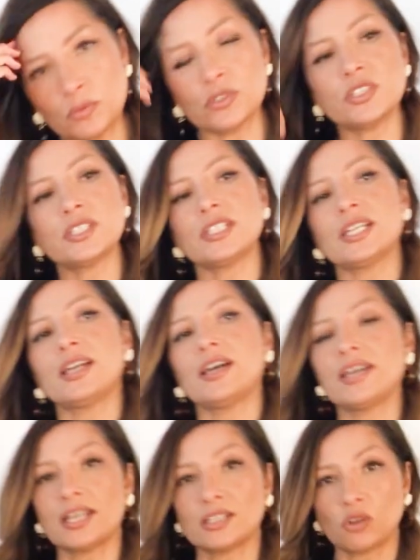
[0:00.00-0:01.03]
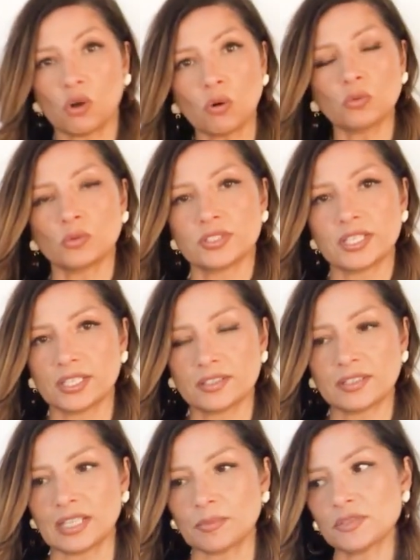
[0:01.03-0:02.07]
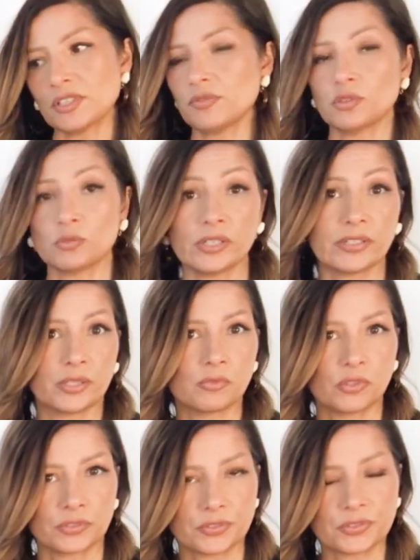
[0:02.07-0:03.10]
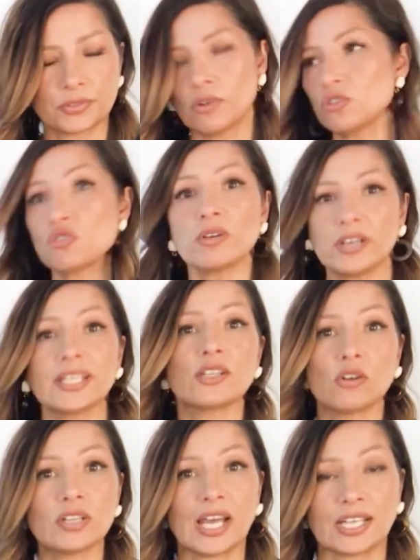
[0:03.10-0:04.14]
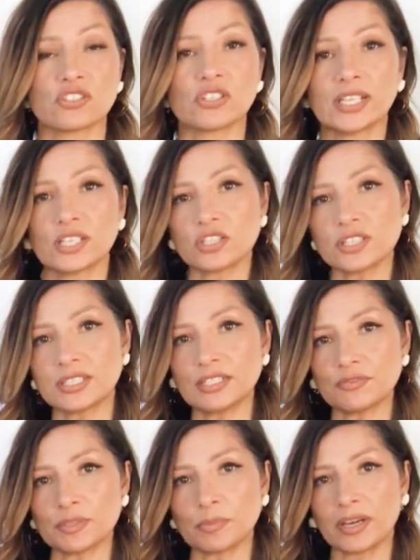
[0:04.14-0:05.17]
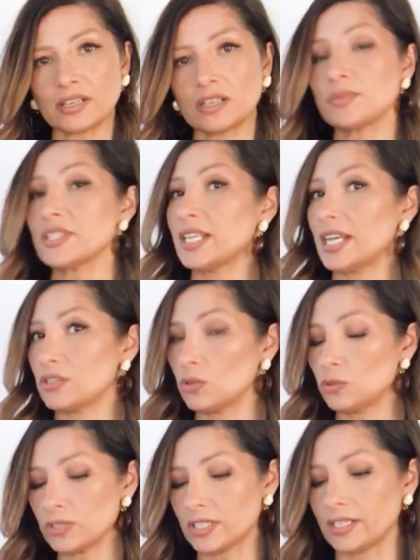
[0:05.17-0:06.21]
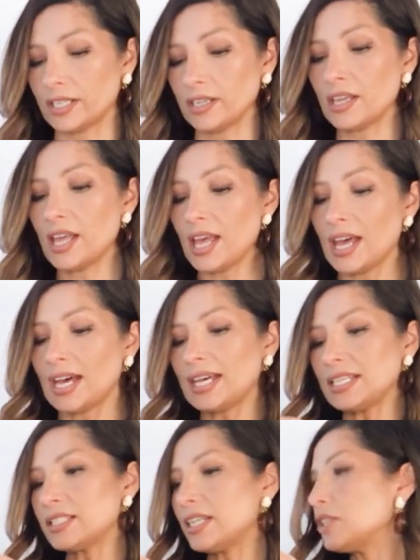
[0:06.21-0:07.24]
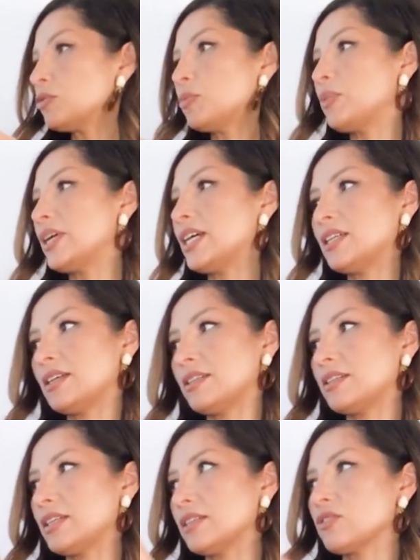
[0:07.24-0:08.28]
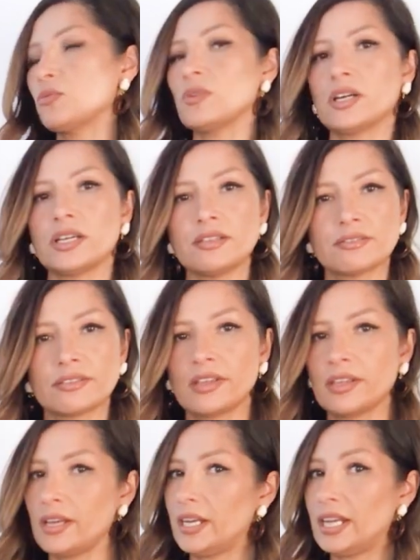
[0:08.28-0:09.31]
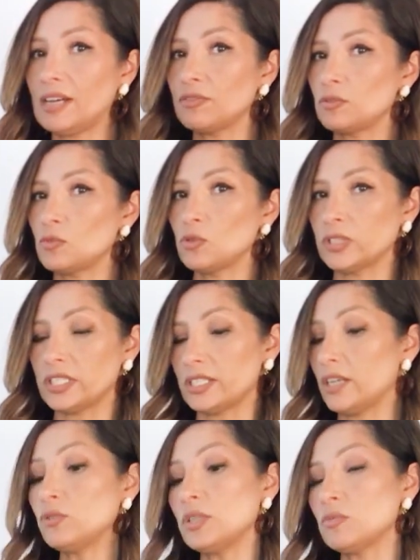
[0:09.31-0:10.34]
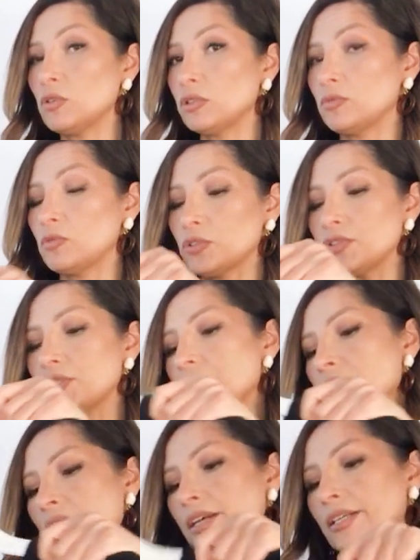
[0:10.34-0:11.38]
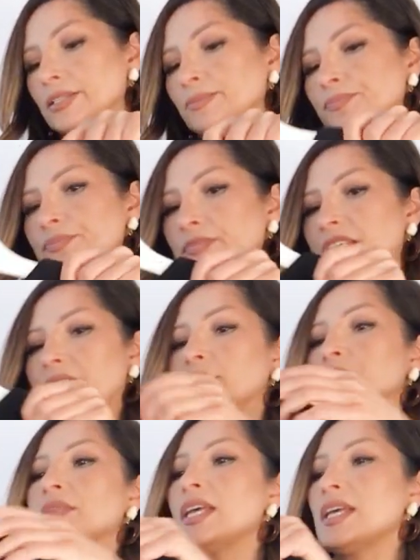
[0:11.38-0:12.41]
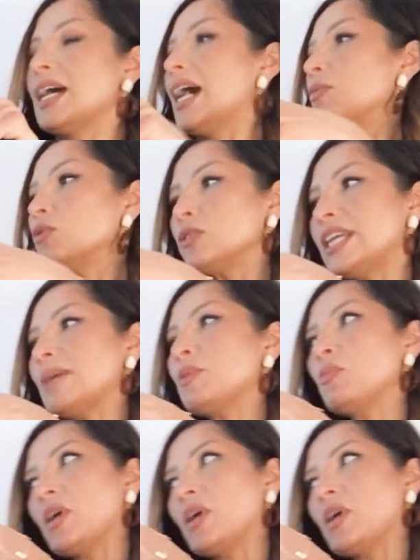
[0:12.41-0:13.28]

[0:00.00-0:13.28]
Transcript: was that I had holes in the seams after wearing it once, or trying it on actually. I just lifted my arms and had holes in there. I had to have it repaired, I think, twice, and I haven't worn it. I only wore it once. Yeah, I won't name the